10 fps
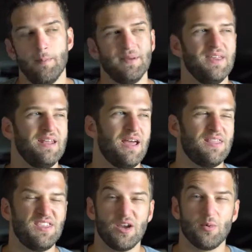But then I
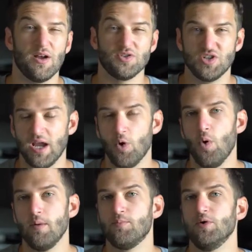think around Django
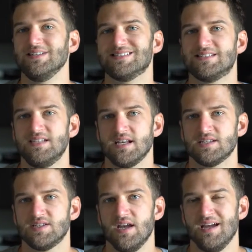
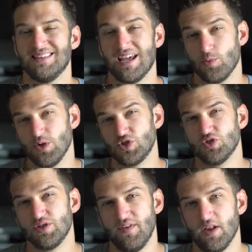1.6, that
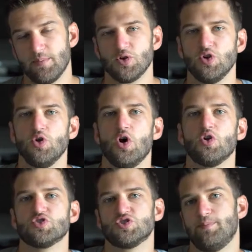original developer no
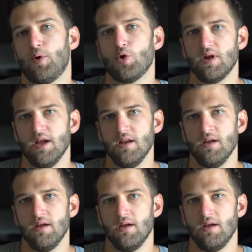longer
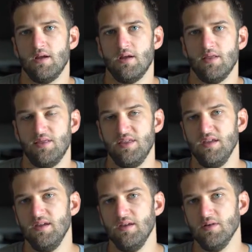supported
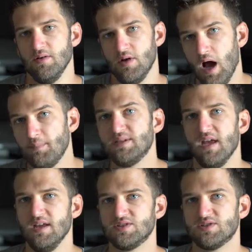the
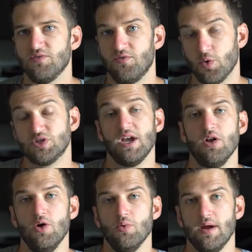updates for
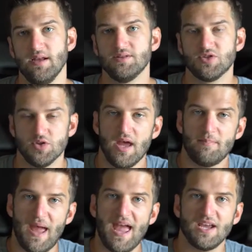Django, right? So
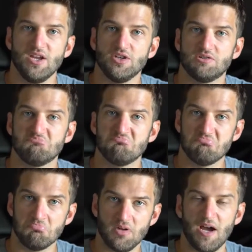that package
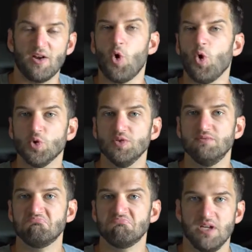got old,
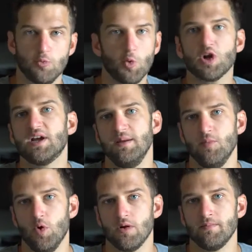didn't work
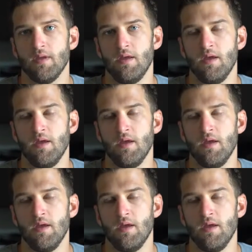anymore,